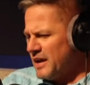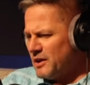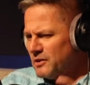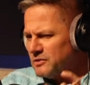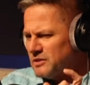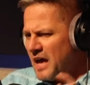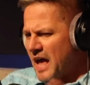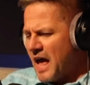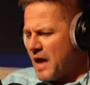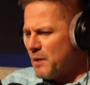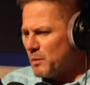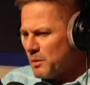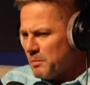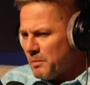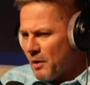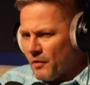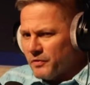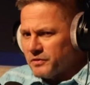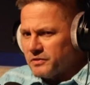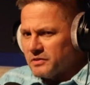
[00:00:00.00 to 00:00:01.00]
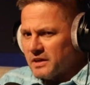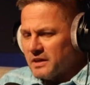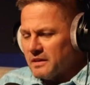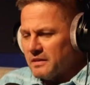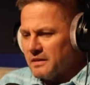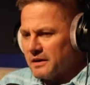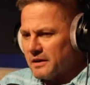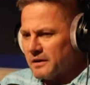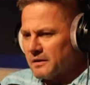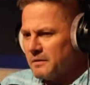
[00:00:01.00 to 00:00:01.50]
He goes, and we're both
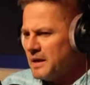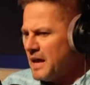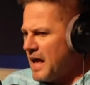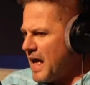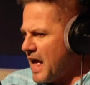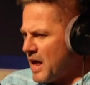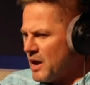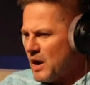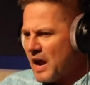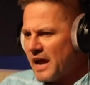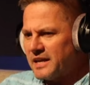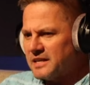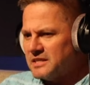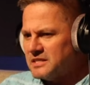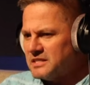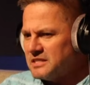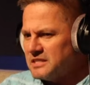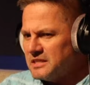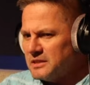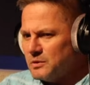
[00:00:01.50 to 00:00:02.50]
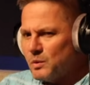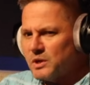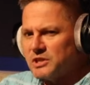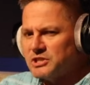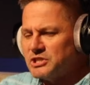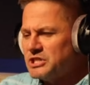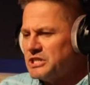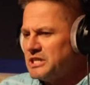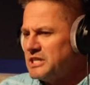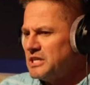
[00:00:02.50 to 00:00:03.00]
sitting there, and I can see what
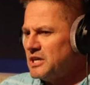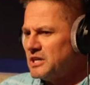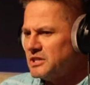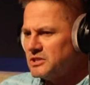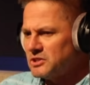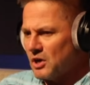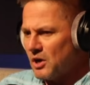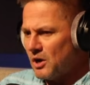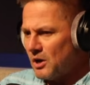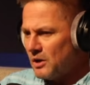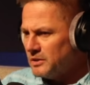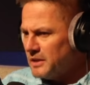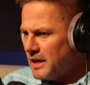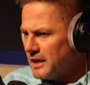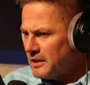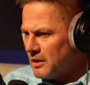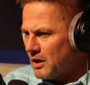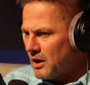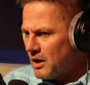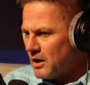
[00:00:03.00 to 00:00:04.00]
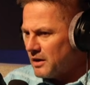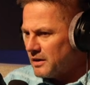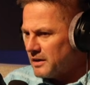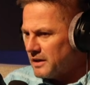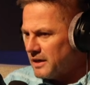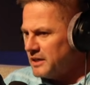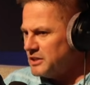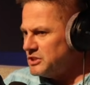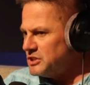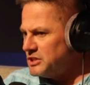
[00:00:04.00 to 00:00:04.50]
she does all day long,
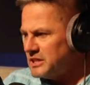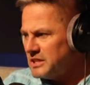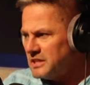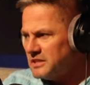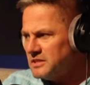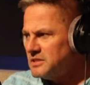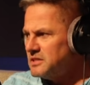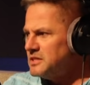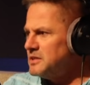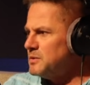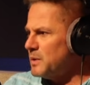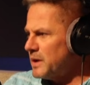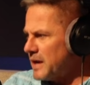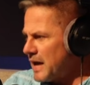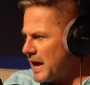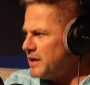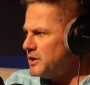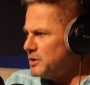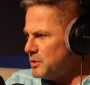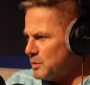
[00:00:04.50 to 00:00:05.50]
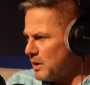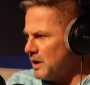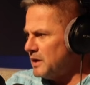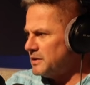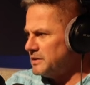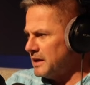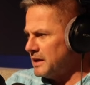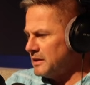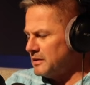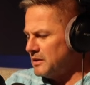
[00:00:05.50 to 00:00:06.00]
and she can see what I do all
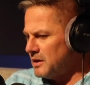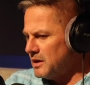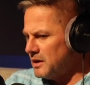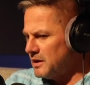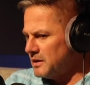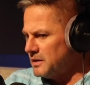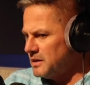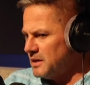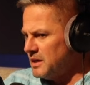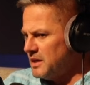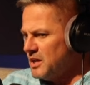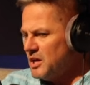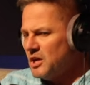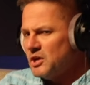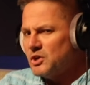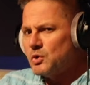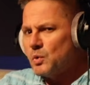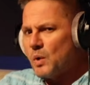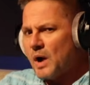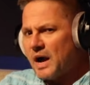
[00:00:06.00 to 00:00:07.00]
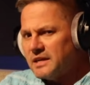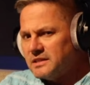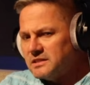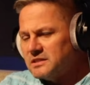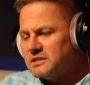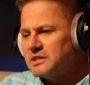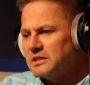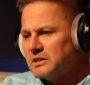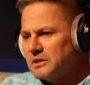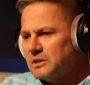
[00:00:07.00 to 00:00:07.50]
day long. Do I
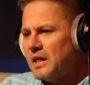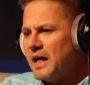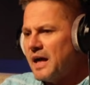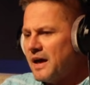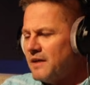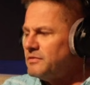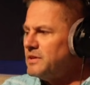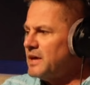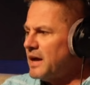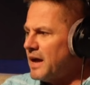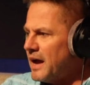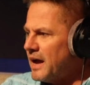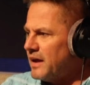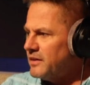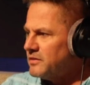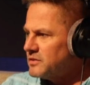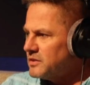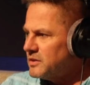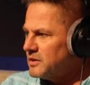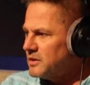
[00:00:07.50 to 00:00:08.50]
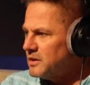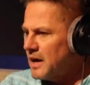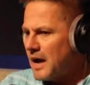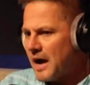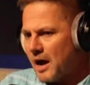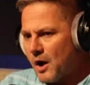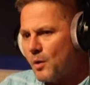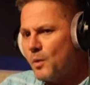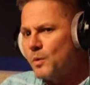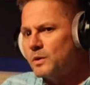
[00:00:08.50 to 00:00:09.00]
still have to ask her
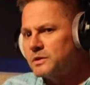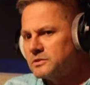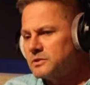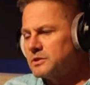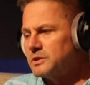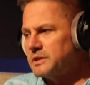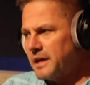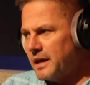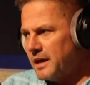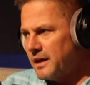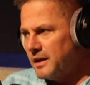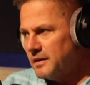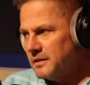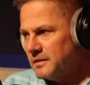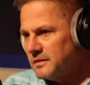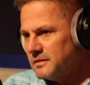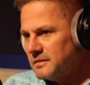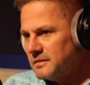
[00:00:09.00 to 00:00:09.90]
how was her day?